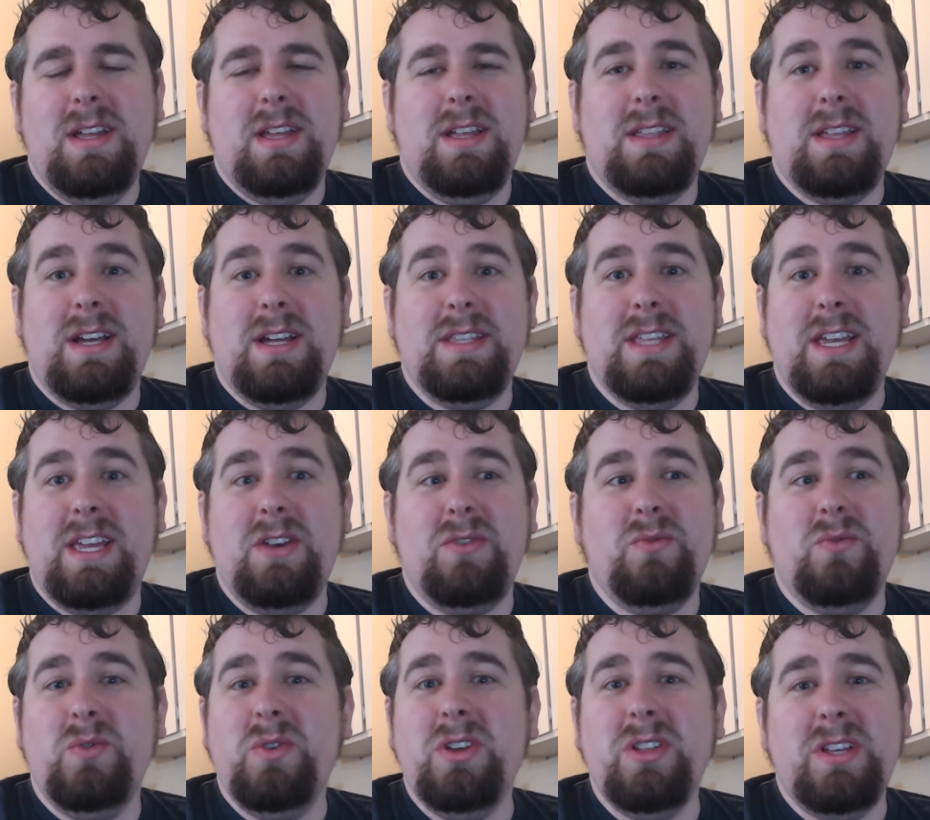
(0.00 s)
They can
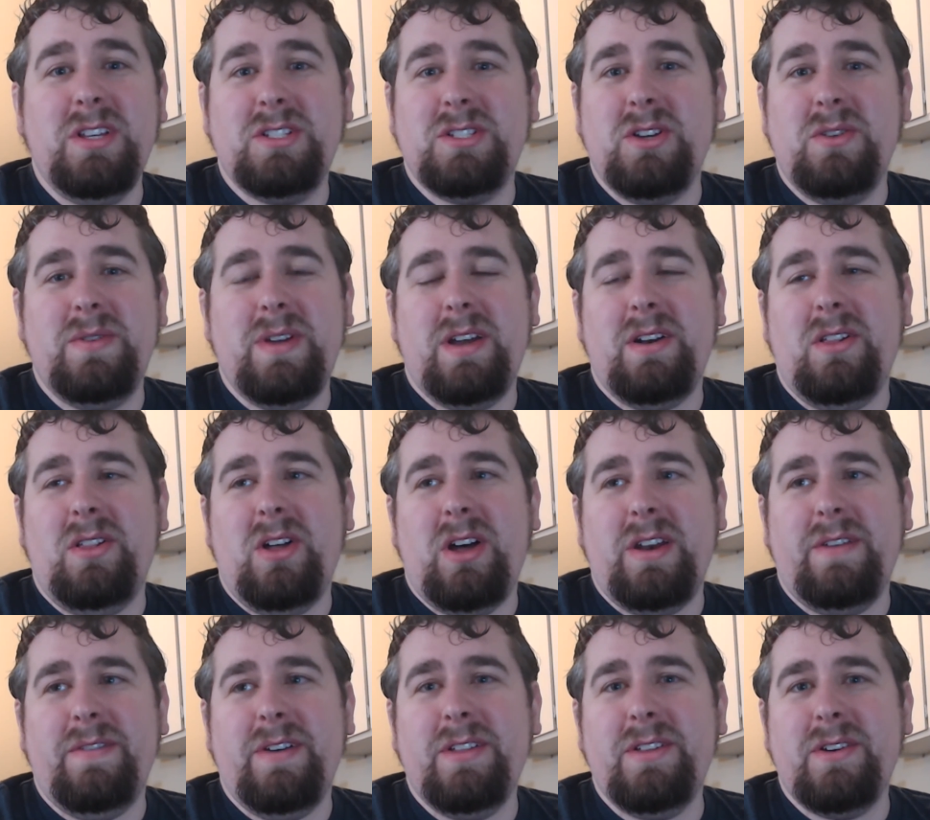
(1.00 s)
really slow down a lot
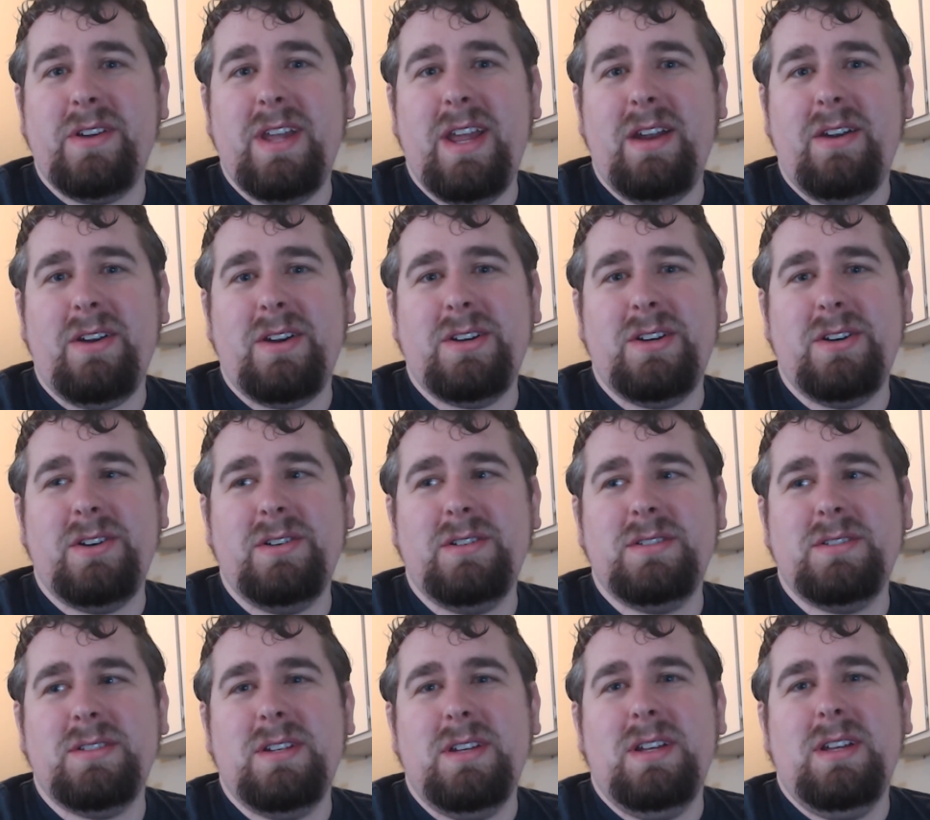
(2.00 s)
of other
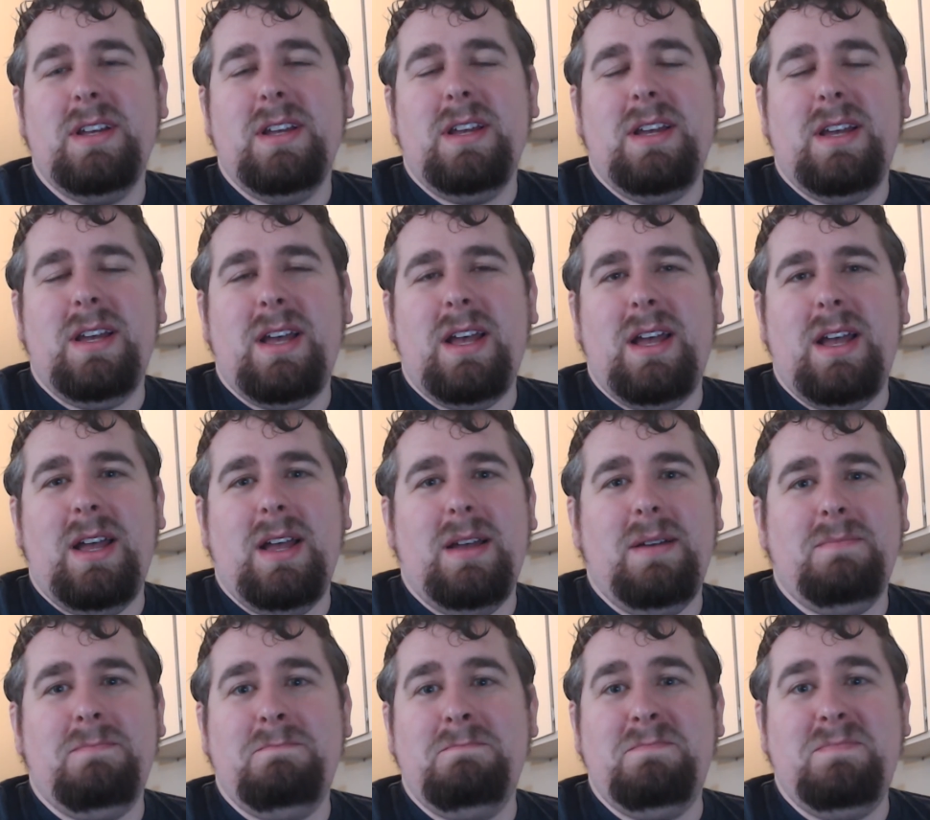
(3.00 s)
characters,
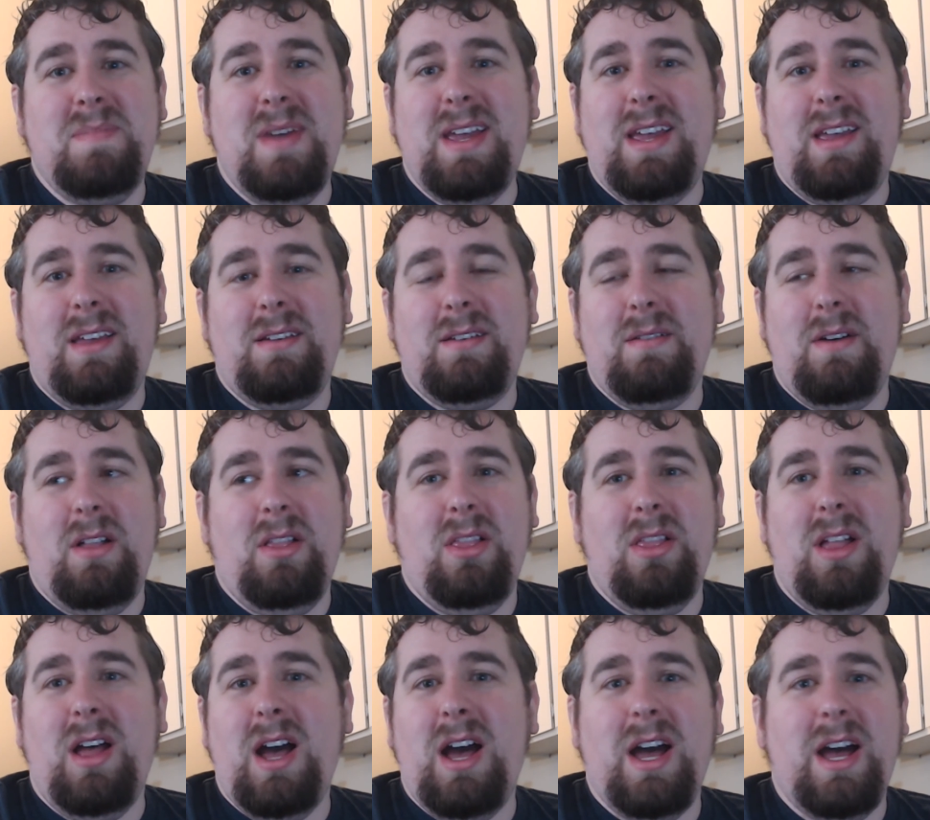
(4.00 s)
make a
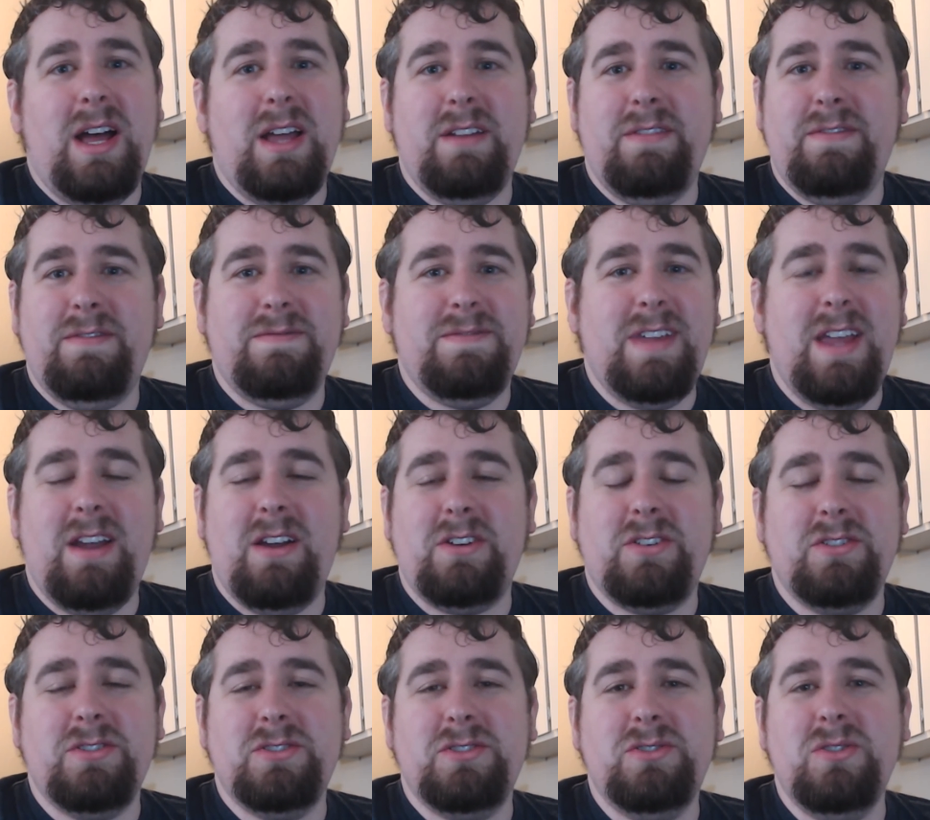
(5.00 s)
lot of
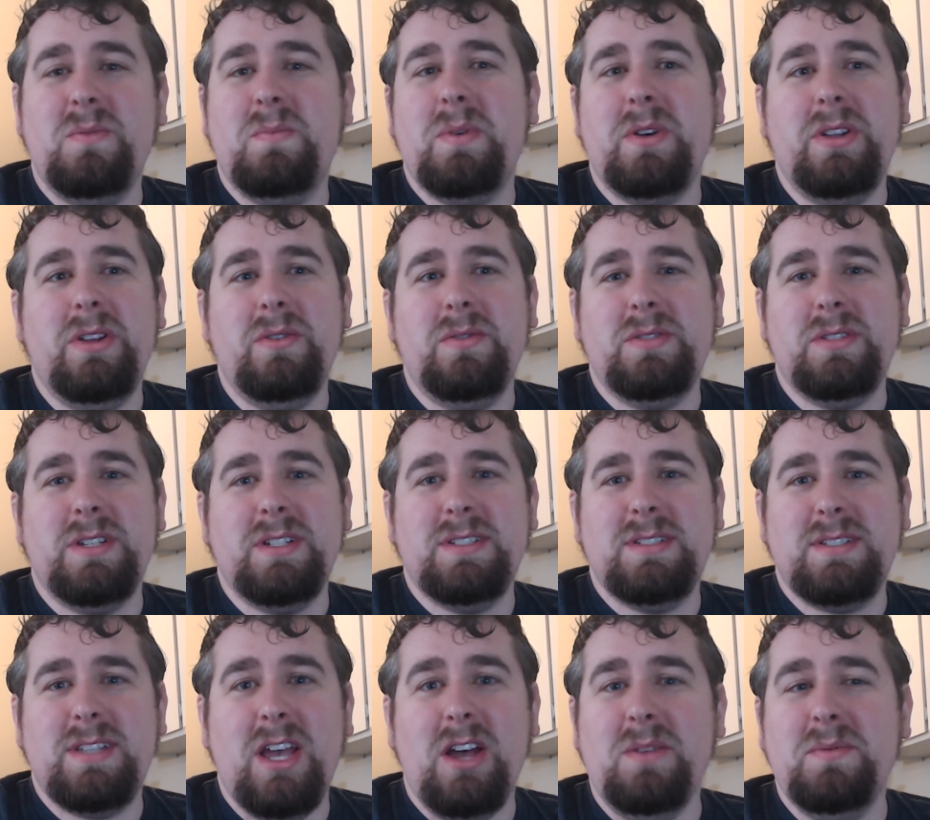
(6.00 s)
characters super
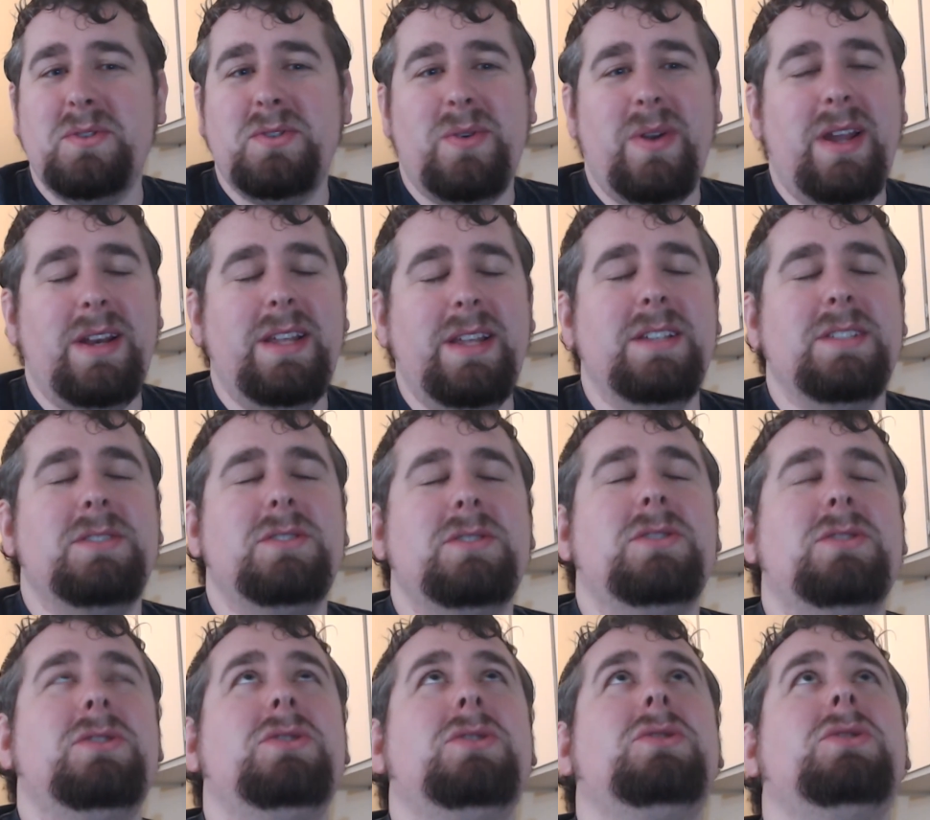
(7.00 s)
useless. Kelpstrand is
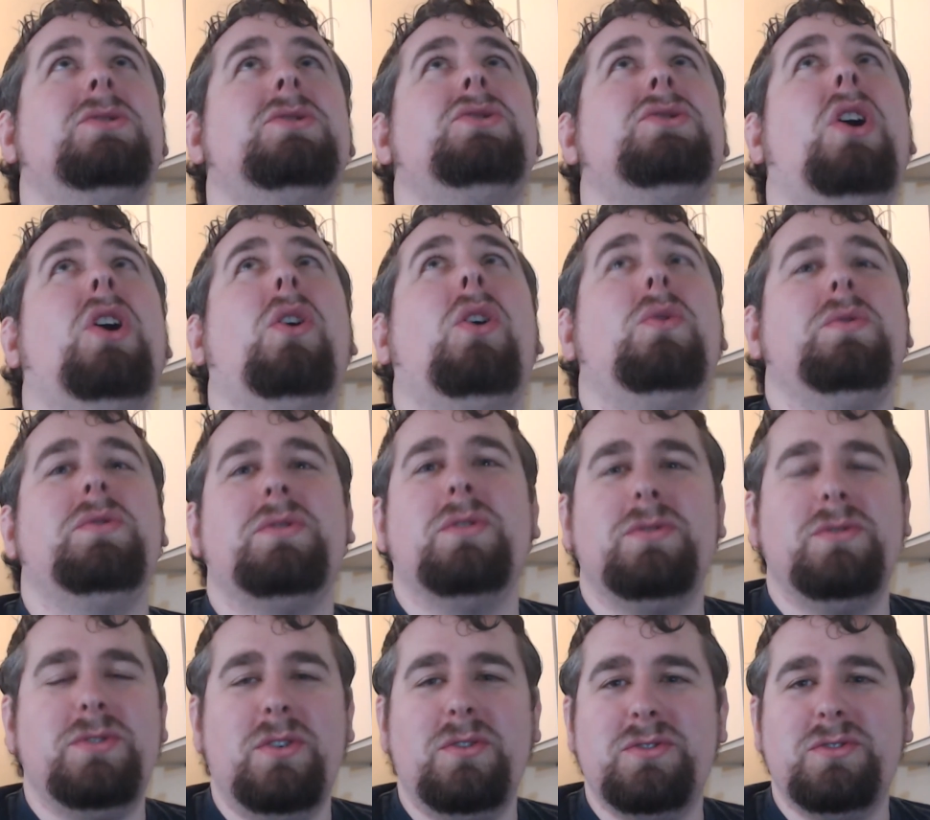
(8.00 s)
so, so,
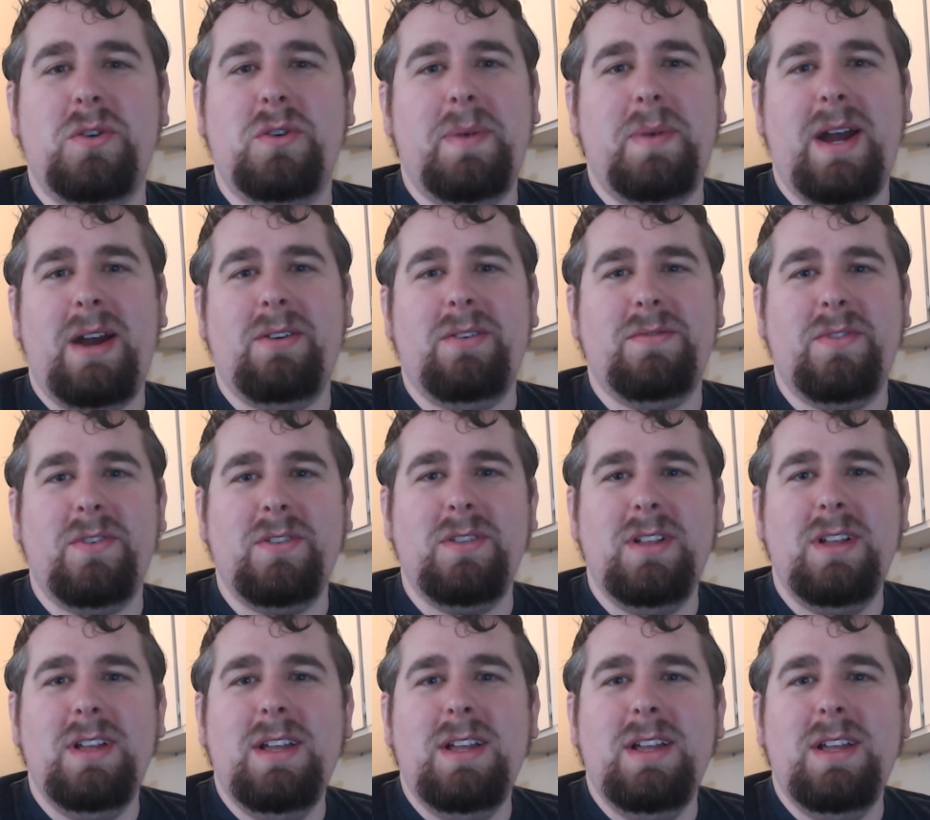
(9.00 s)
so, so powerful.